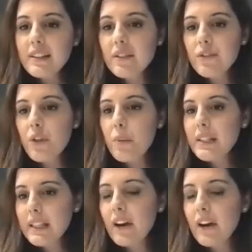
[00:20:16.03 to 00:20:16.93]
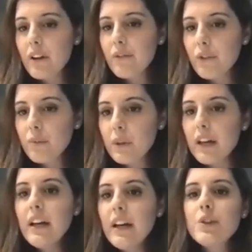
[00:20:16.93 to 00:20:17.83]
for the basic IOL formula.
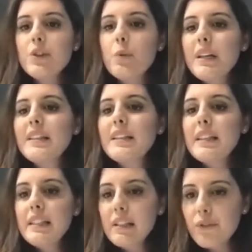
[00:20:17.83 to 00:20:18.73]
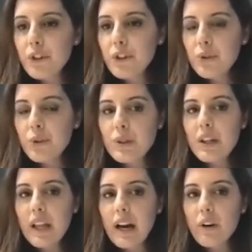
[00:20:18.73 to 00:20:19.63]
So it makes it easy for you to use in
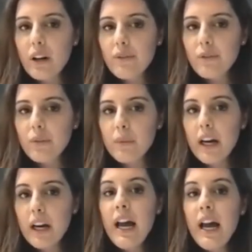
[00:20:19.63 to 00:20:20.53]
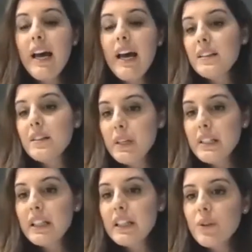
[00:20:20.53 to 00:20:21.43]
the IOL formula, and it's
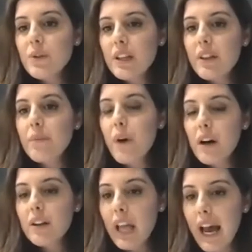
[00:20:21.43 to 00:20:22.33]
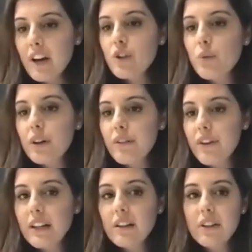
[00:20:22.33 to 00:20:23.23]
basically using the actual
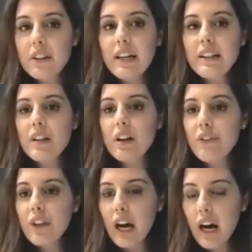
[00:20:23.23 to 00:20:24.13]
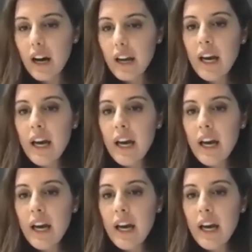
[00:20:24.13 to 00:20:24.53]
refractive index of the eye